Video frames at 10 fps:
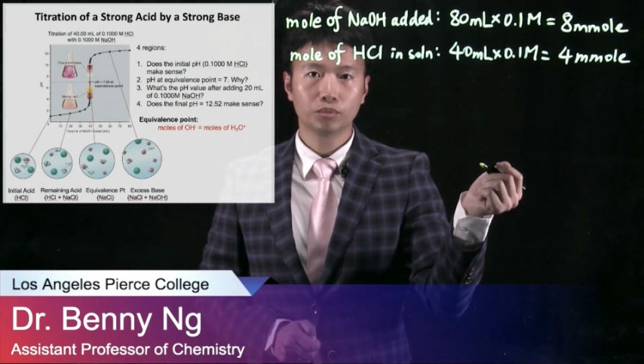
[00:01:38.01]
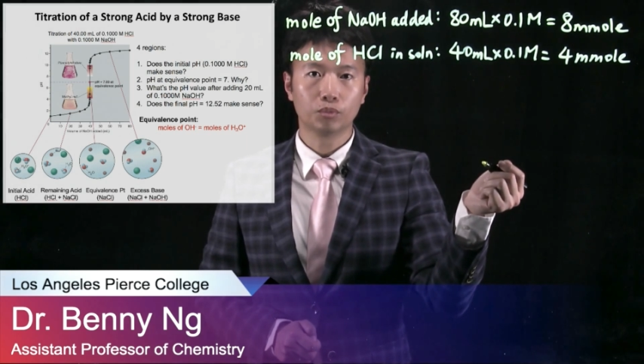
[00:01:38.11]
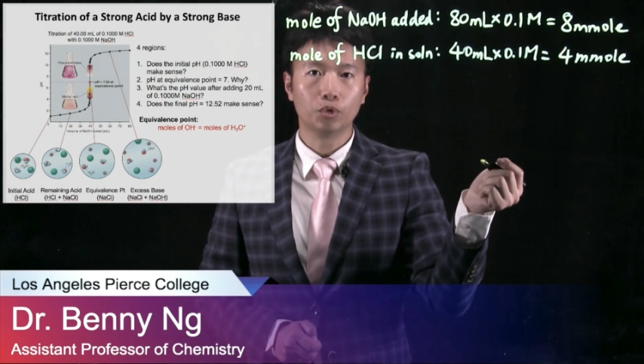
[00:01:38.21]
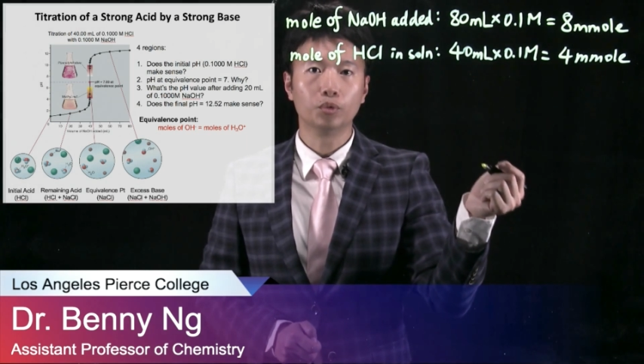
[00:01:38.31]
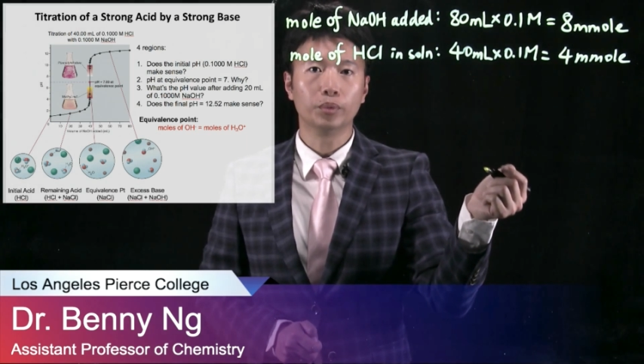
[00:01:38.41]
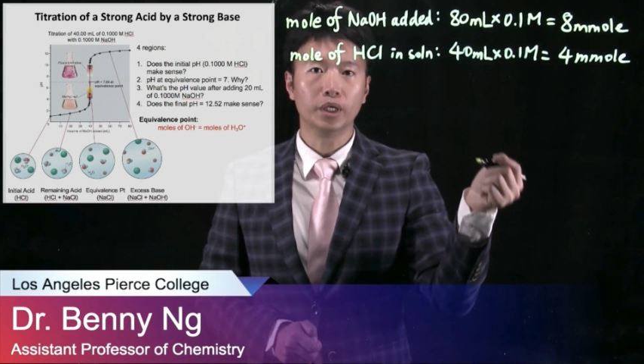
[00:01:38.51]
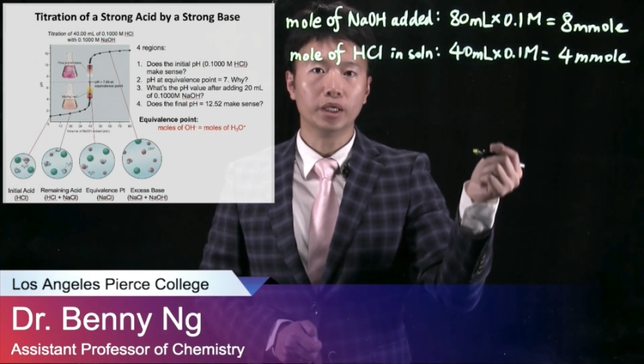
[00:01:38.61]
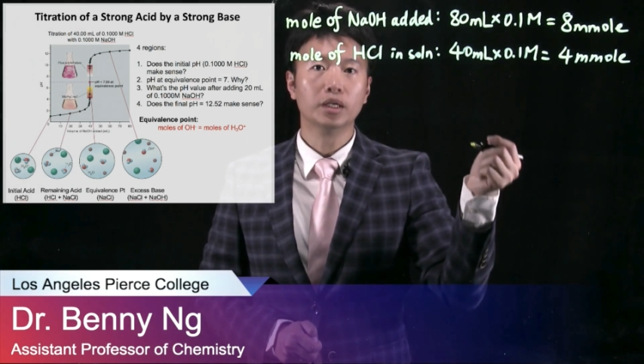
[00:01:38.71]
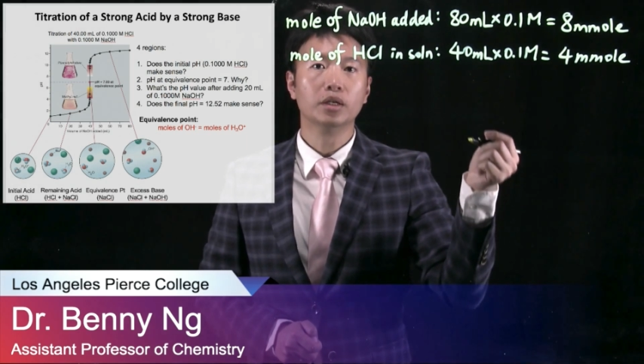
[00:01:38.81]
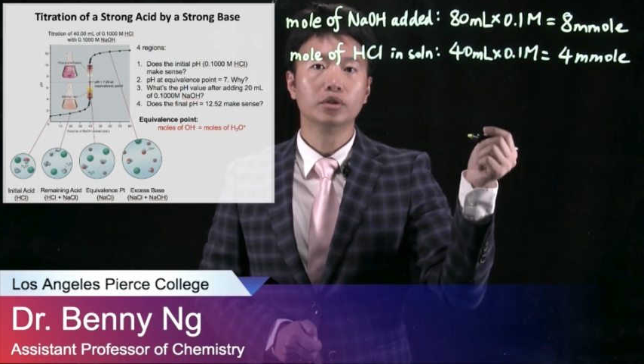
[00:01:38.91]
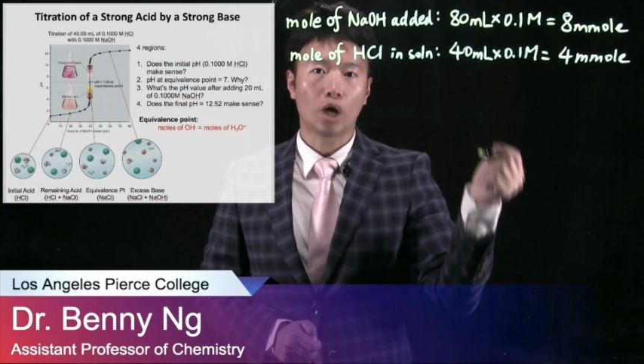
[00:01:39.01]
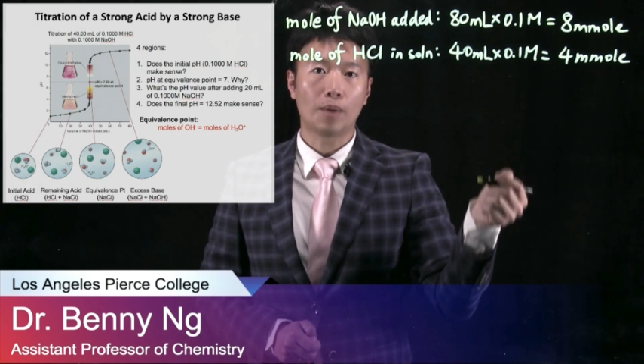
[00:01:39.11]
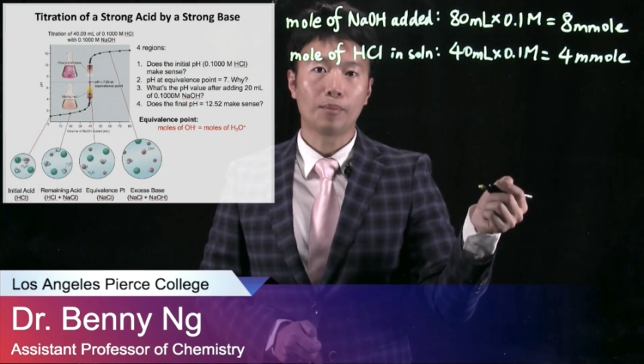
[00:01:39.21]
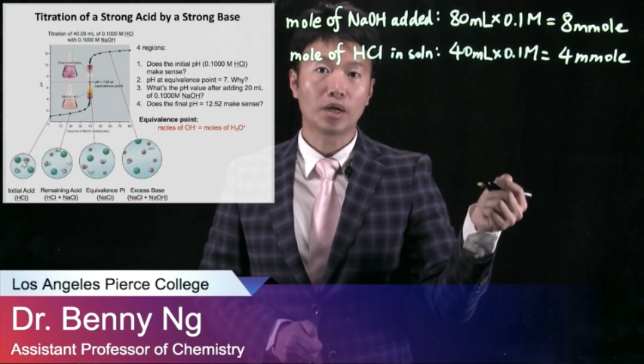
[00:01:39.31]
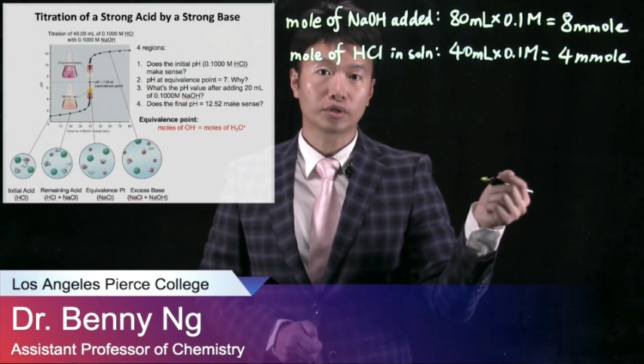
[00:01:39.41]
will be the
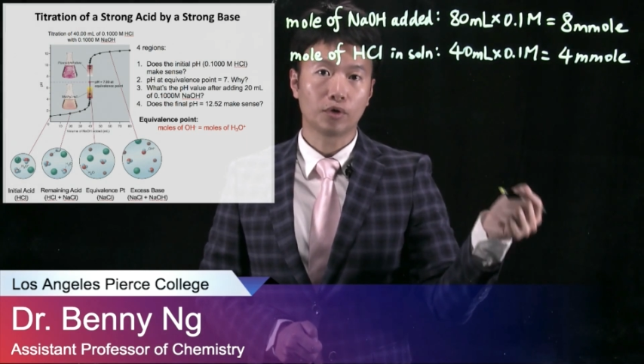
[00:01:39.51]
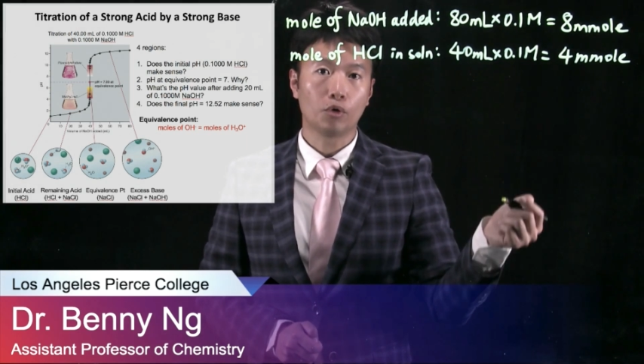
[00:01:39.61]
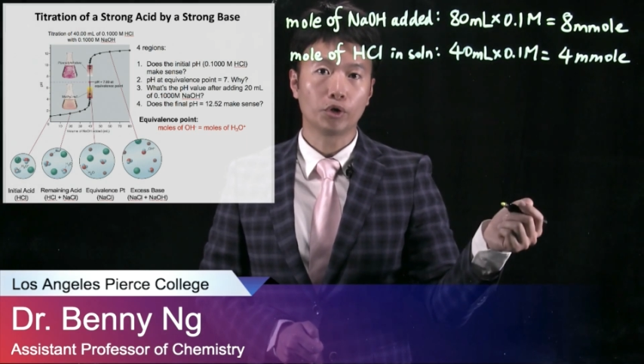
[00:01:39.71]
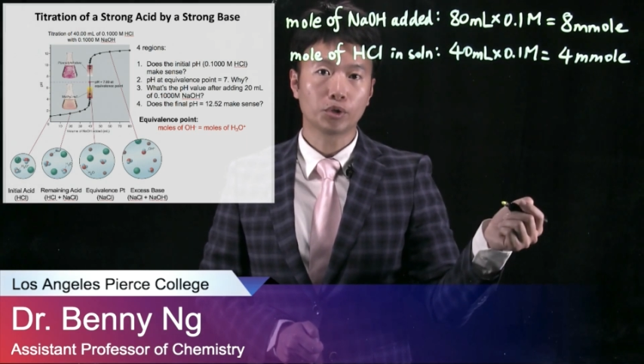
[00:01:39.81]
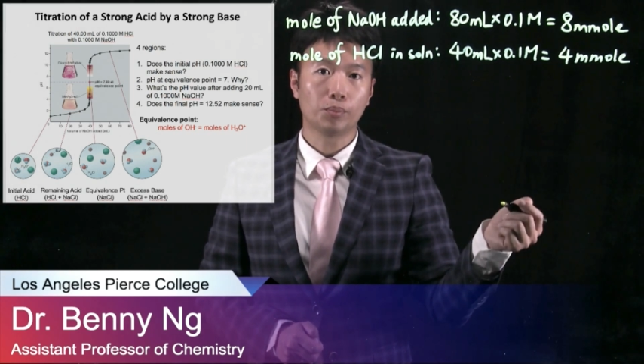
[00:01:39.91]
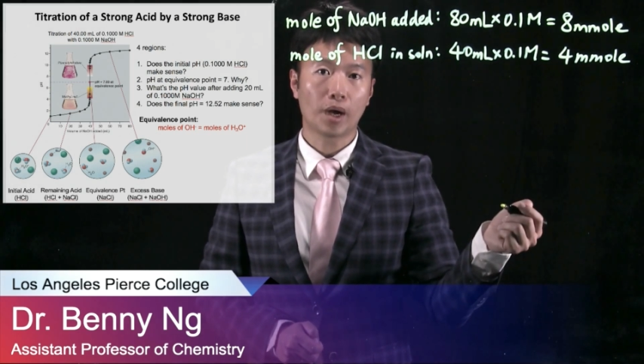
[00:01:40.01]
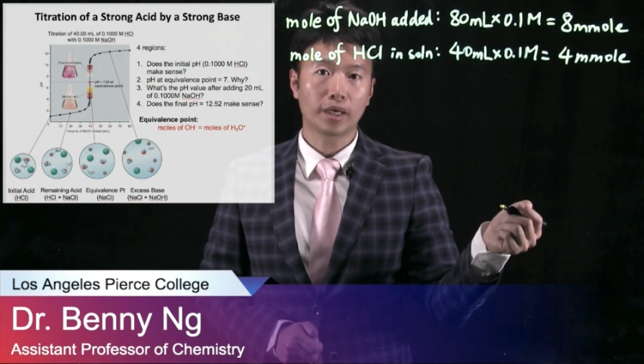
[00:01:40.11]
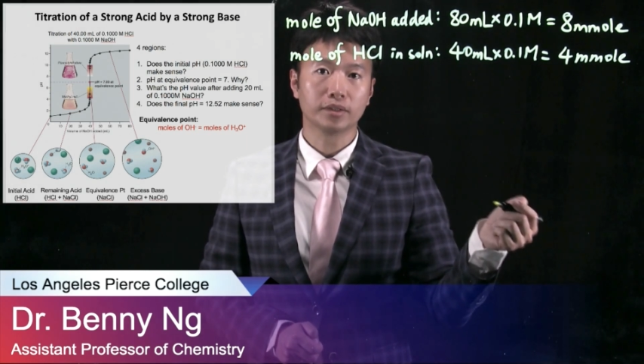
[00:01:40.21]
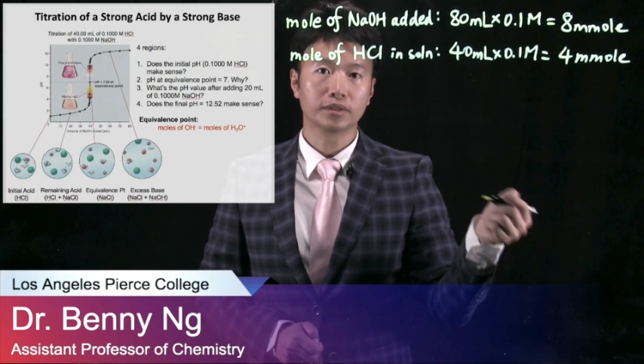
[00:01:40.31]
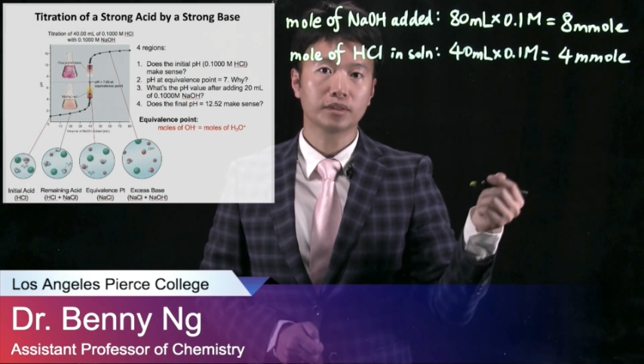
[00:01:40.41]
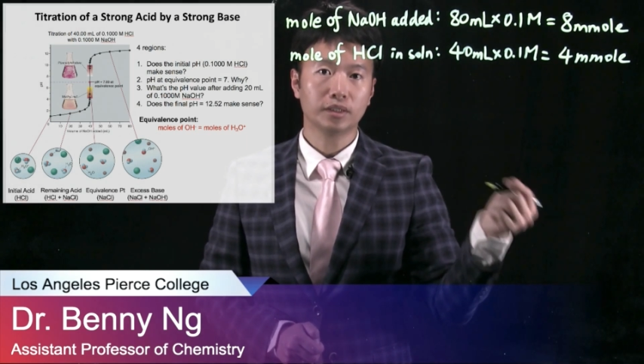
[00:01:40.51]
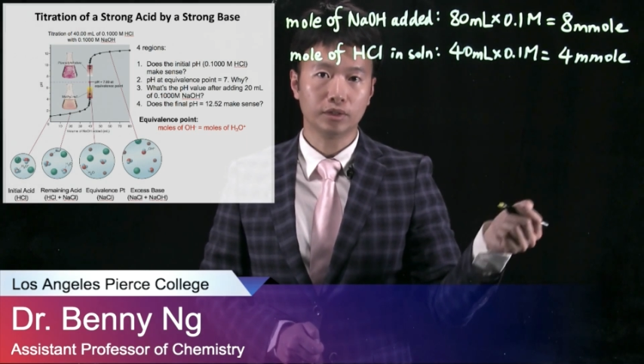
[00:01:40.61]
amount of OH minus